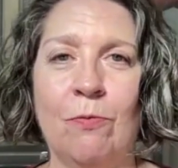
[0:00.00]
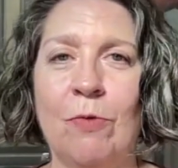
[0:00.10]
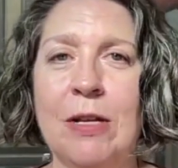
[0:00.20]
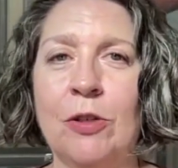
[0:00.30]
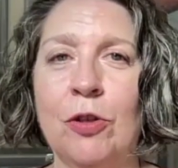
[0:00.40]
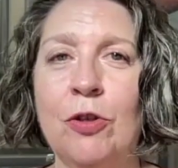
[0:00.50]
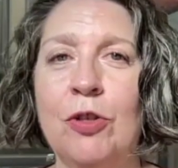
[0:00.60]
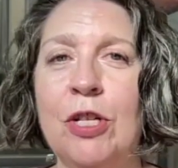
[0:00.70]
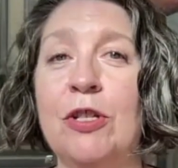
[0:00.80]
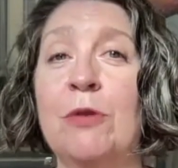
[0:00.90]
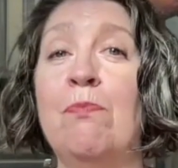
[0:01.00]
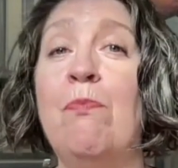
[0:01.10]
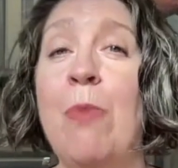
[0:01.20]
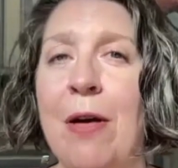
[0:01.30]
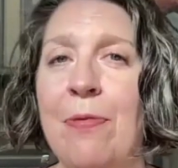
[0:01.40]
resolutions,
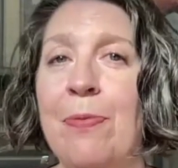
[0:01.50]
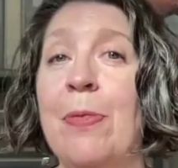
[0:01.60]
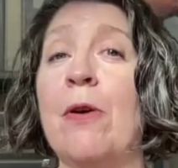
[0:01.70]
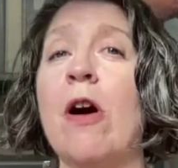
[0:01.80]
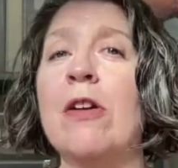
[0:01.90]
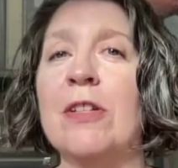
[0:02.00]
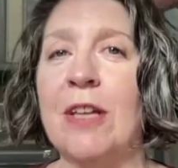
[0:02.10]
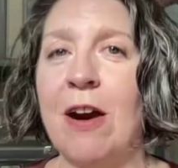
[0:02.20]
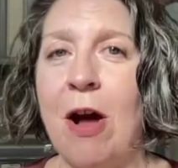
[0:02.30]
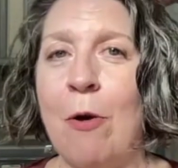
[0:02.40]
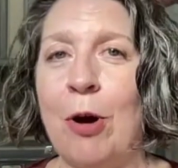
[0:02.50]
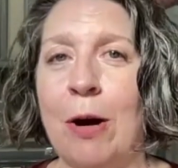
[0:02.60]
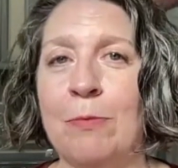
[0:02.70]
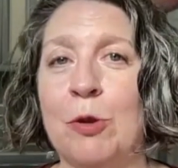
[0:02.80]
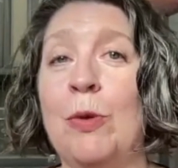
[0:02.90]
but there are desired
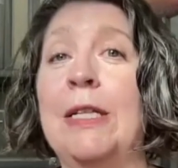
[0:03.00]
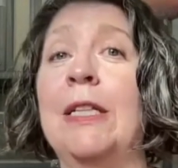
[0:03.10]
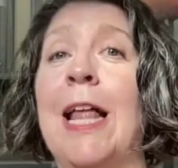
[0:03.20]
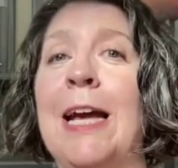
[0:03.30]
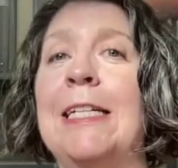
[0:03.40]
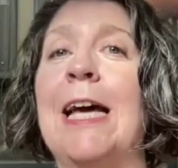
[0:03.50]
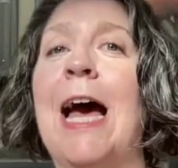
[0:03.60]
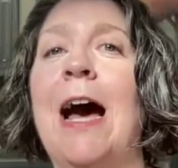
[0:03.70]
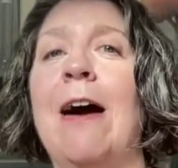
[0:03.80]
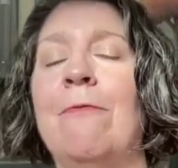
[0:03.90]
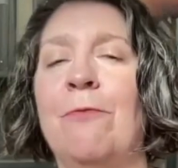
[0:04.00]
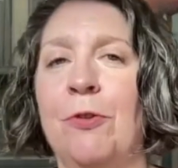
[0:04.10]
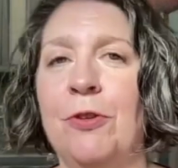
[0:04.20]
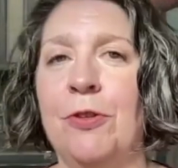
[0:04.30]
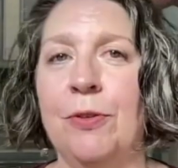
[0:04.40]
outcomes we'd like to have
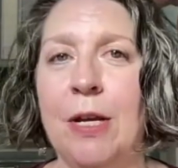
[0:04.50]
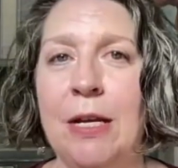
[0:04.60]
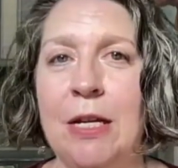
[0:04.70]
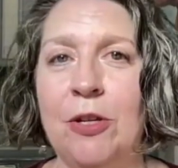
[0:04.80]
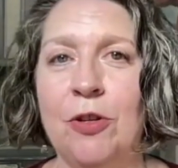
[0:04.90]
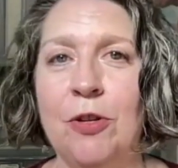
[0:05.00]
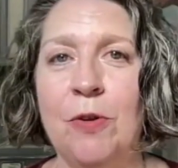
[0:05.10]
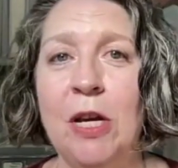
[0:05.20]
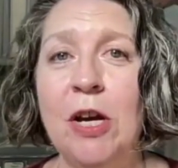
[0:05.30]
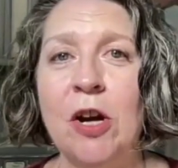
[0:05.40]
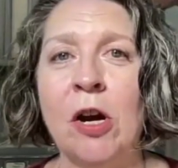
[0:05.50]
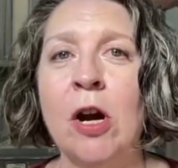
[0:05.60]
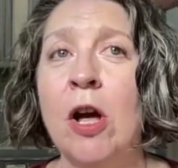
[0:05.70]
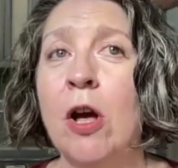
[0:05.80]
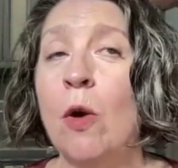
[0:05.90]
for each new year,
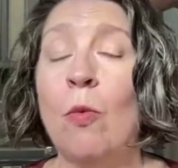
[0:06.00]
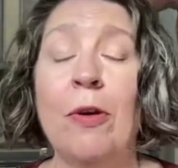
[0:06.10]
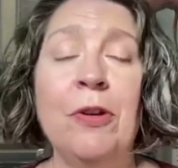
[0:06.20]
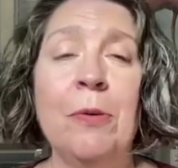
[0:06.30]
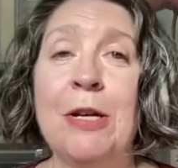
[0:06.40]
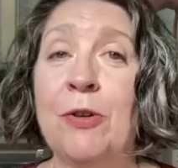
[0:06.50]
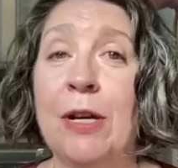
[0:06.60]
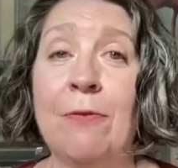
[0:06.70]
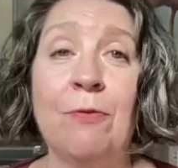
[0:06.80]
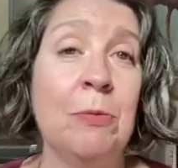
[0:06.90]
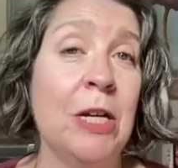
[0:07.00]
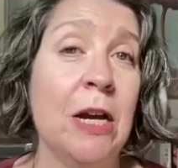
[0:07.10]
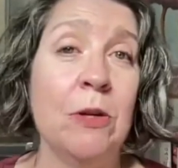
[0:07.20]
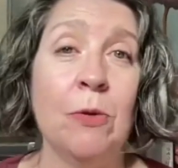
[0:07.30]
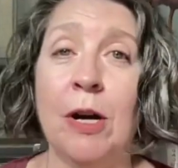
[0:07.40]
whether you're measuring it from
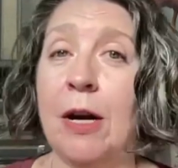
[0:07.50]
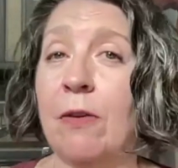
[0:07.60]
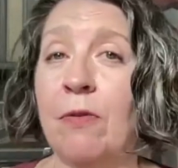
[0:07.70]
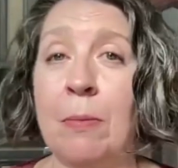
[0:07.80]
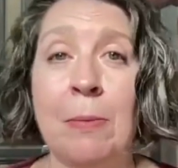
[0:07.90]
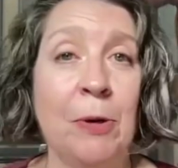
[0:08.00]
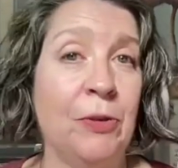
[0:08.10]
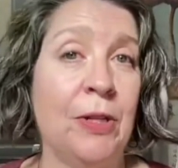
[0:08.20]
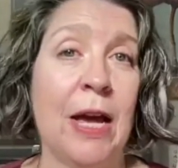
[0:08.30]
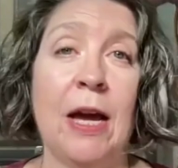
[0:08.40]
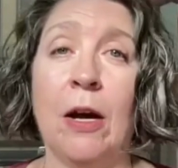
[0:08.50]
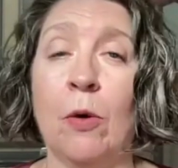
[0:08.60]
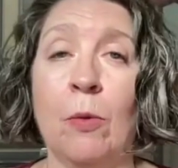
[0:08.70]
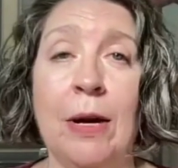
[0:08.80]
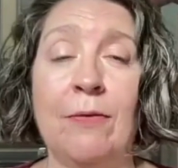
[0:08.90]
January or from a birthday
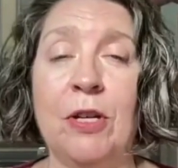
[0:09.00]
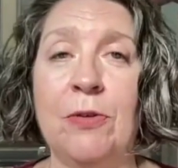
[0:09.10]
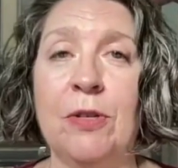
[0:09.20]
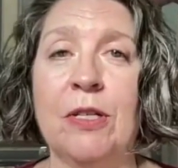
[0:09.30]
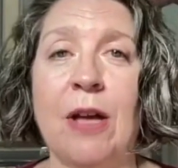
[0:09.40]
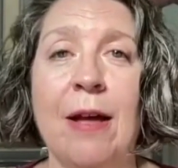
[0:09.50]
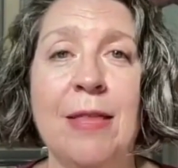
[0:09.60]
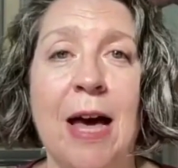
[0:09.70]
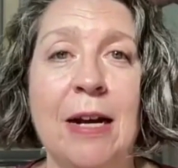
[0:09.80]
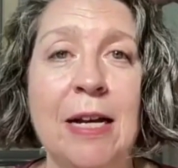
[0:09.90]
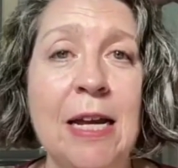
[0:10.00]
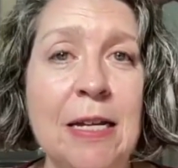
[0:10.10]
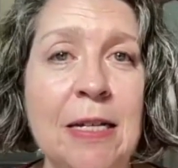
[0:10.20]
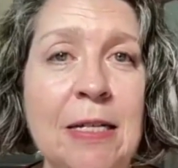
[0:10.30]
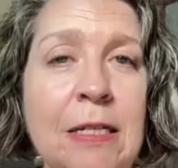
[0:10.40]
or whenever you decide that
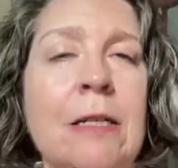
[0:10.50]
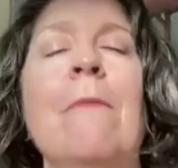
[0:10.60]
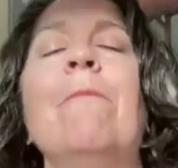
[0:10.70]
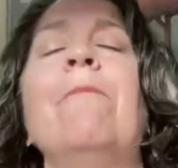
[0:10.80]
is.